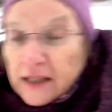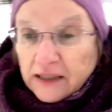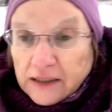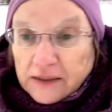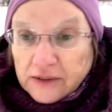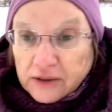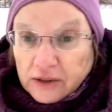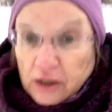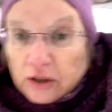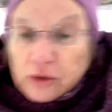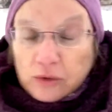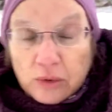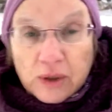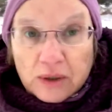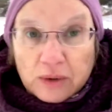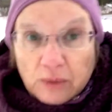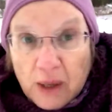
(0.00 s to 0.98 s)
So
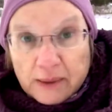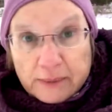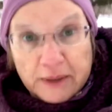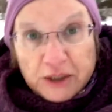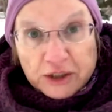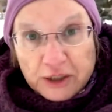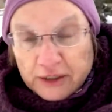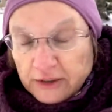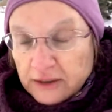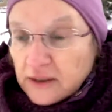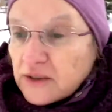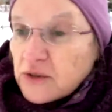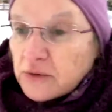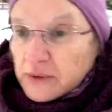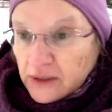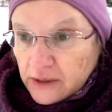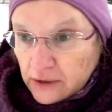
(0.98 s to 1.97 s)
why am I sharing
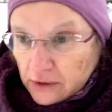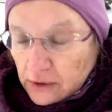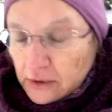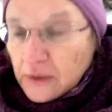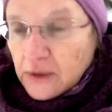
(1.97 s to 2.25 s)
this with you?